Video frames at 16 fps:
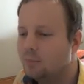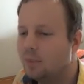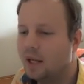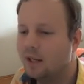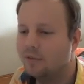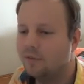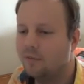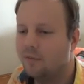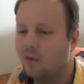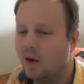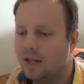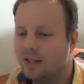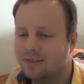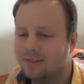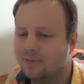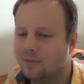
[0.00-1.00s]
but
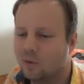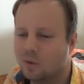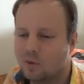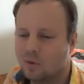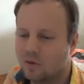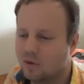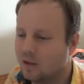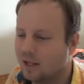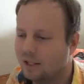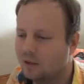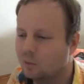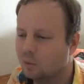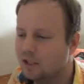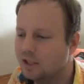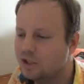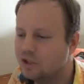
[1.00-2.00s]
fights for like
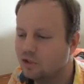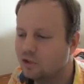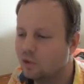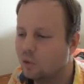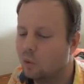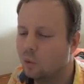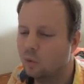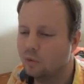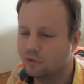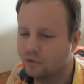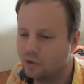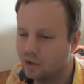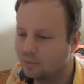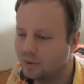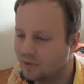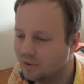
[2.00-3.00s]
a religious
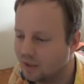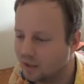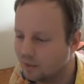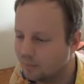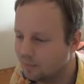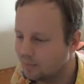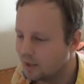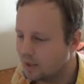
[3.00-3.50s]
cause type of thing.